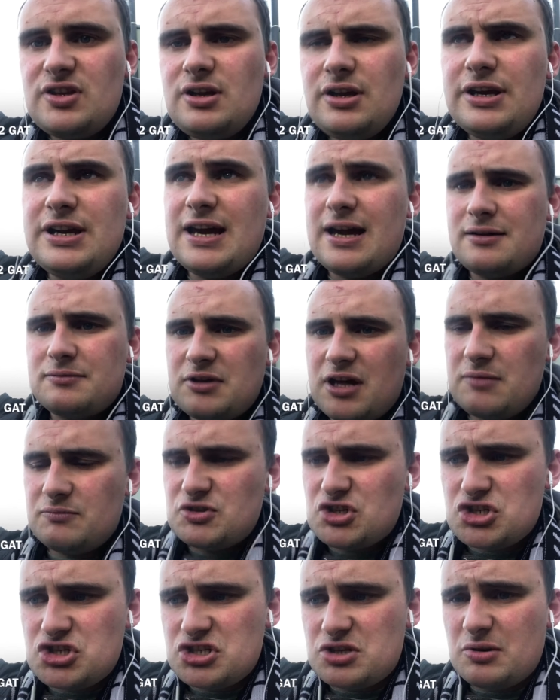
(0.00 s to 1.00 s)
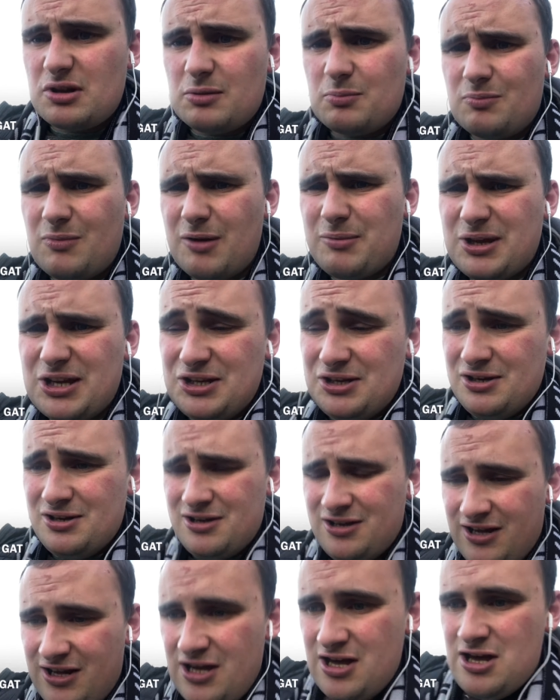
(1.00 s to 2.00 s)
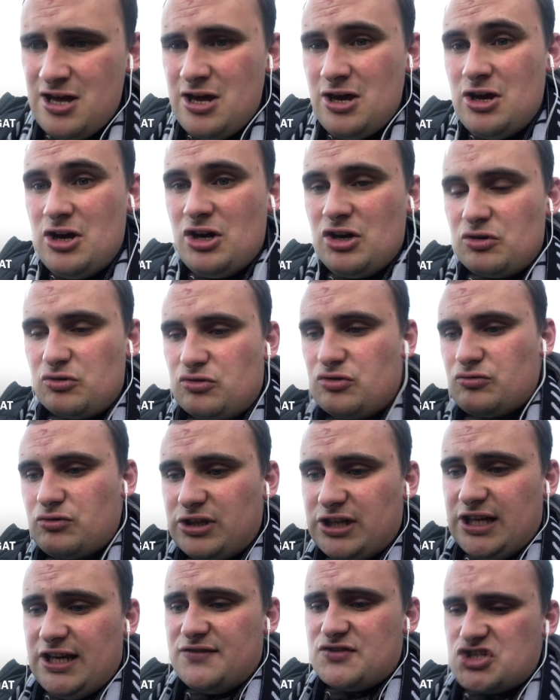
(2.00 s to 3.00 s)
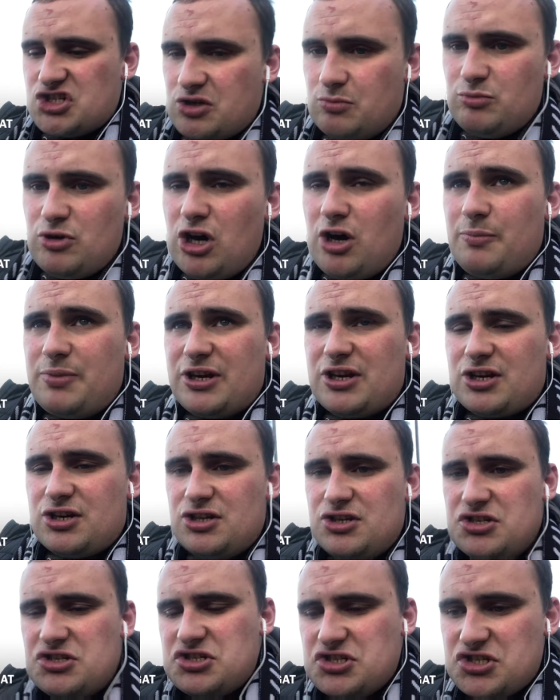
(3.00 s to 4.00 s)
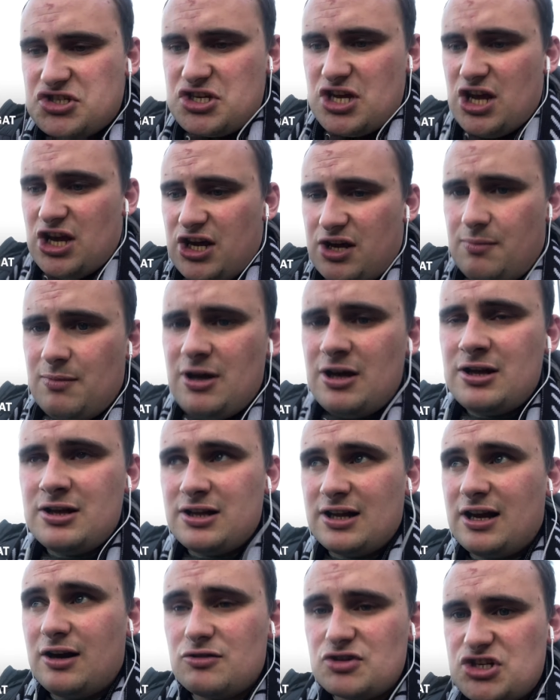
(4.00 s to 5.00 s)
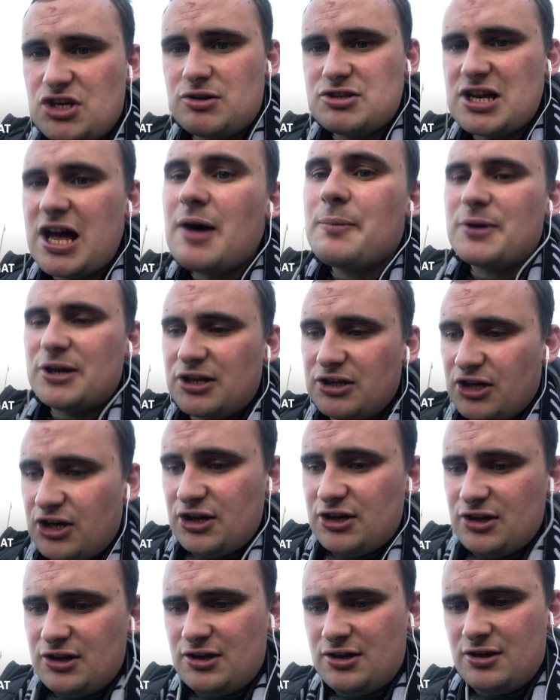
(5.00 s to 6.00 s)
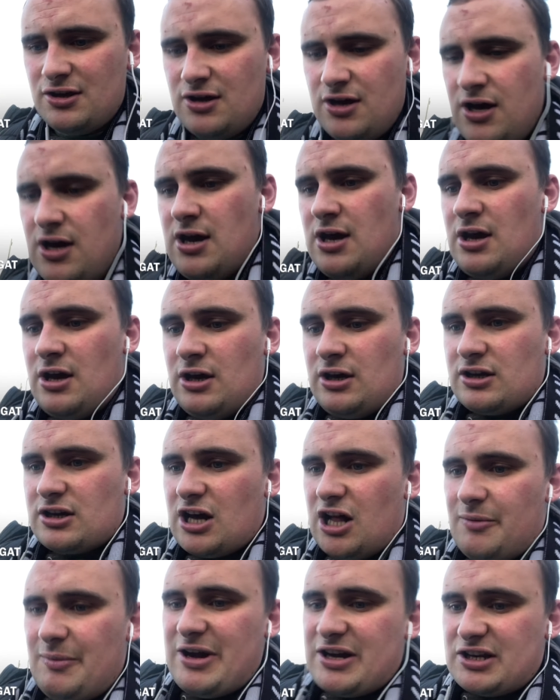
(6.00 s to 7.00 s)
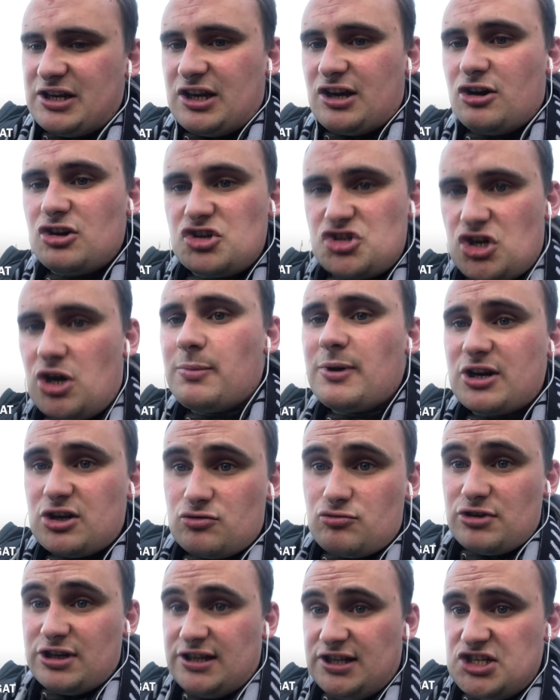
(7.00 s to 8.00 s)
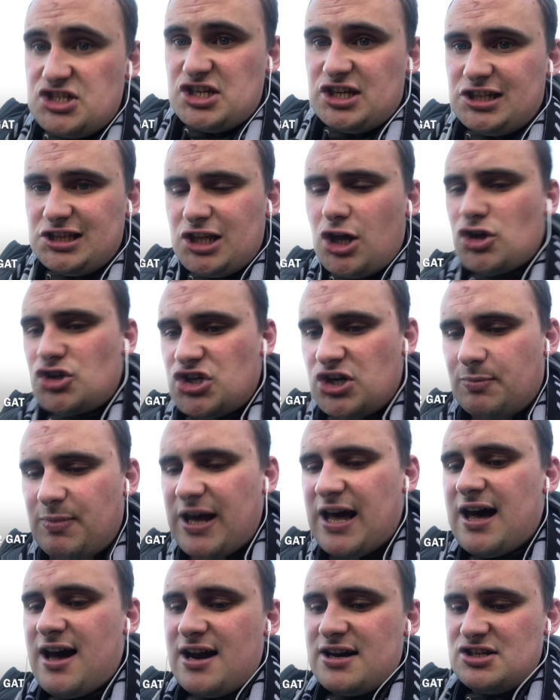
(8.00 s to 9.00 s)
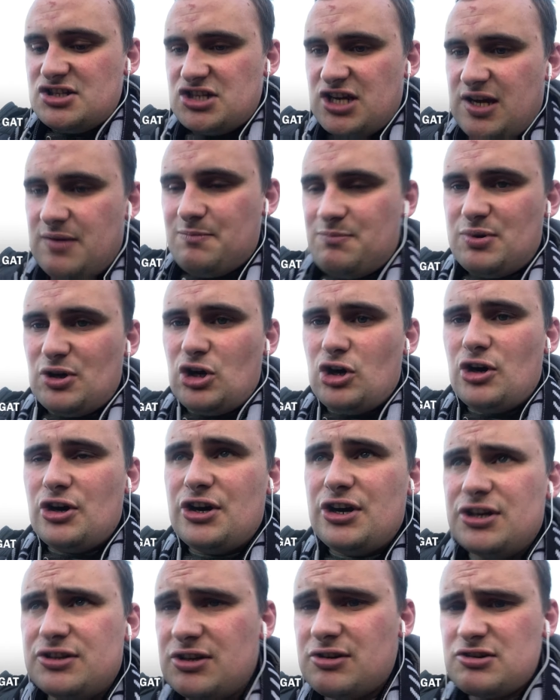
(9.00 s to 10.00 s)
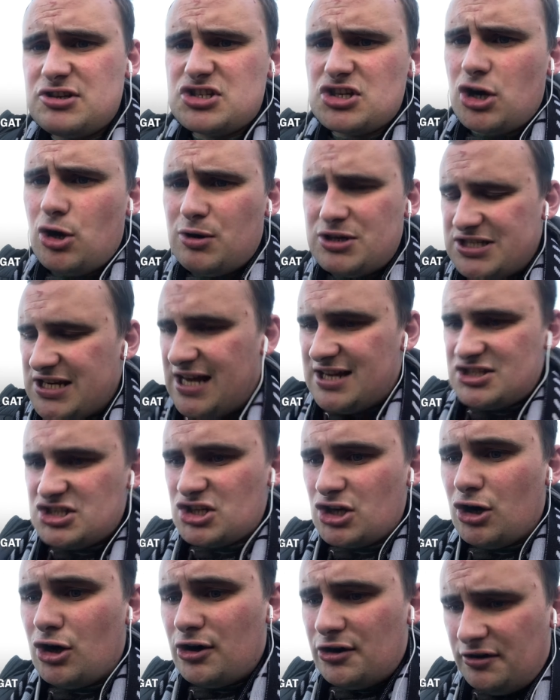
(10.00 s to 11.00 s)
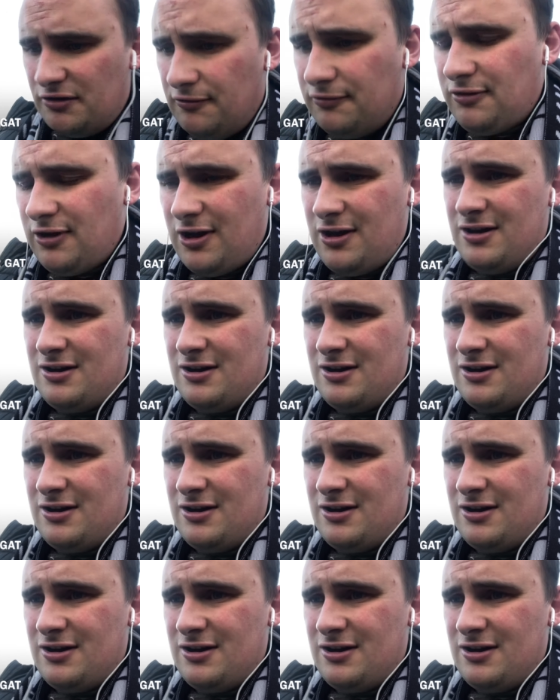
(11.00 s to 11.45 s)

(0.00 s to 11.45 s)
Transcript: yeah, I'm, I'm just uh, maybe relieved somewhat because, um, like obviously, I was happy that Carl Magnay got a job. I could really see the logic behind it, but uh, there is always that sort of